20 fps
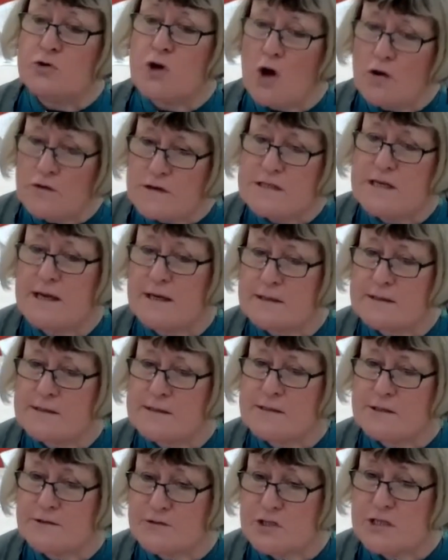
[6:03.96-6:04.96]

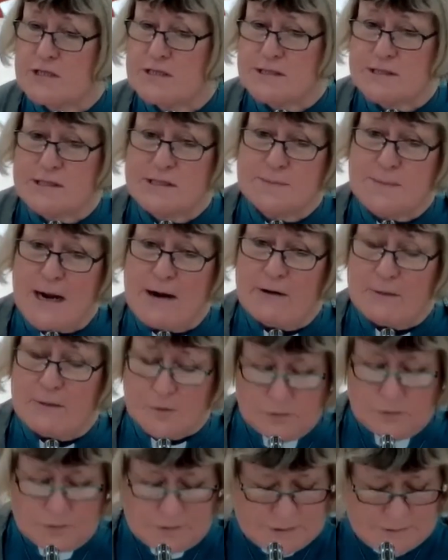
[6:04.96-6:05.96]
contexts of Jesus'
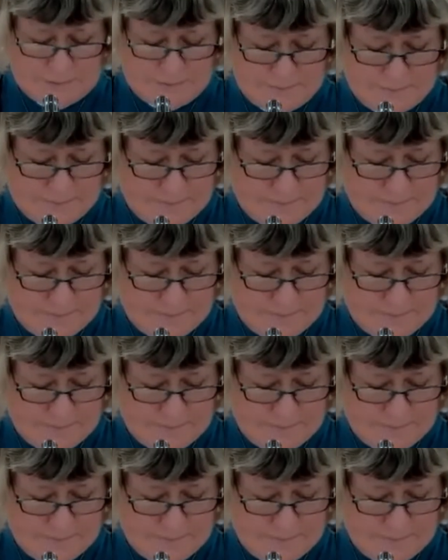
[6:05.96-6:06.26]
parables.